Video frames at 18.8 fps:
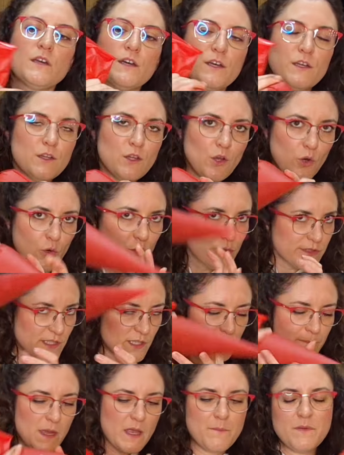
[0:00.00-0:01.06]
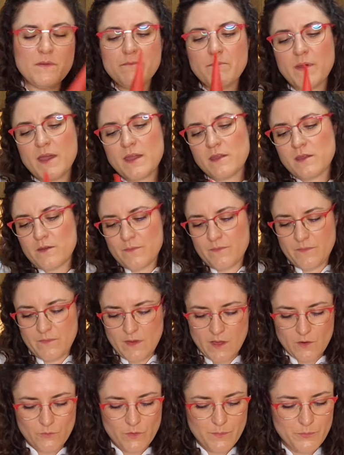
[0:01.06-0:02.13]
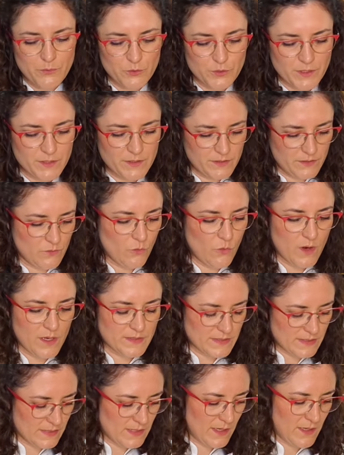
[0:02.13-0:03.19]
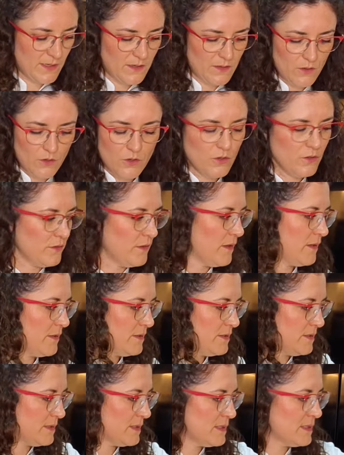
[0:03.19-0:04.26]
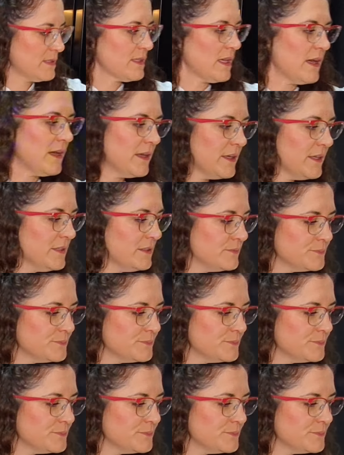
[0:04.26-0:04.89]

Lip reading: close the piping bag and we put it 1 sec on the side.